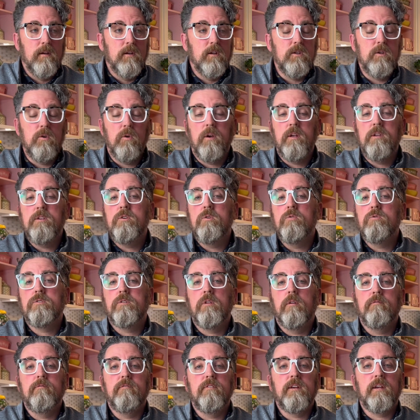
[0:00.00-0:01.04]
You can use
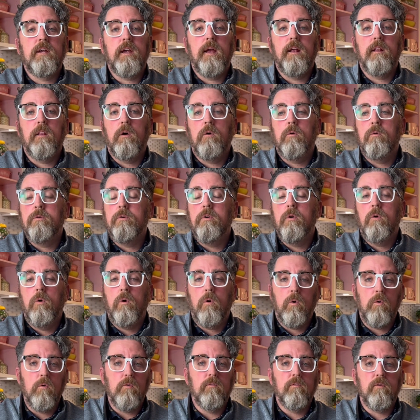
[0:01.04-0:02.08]
the VA loan
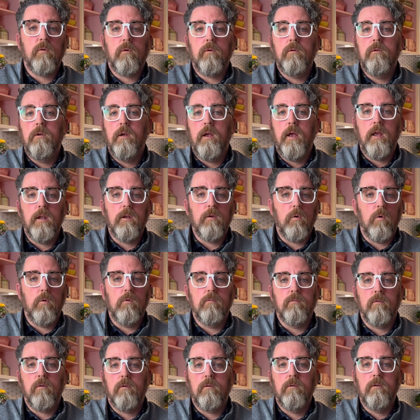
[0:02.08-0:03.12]
over and
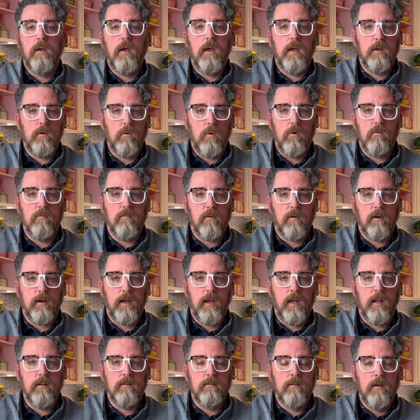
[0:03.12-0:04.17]
over and over
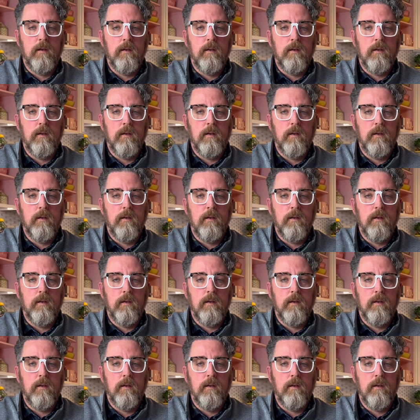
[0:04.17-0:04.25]
again.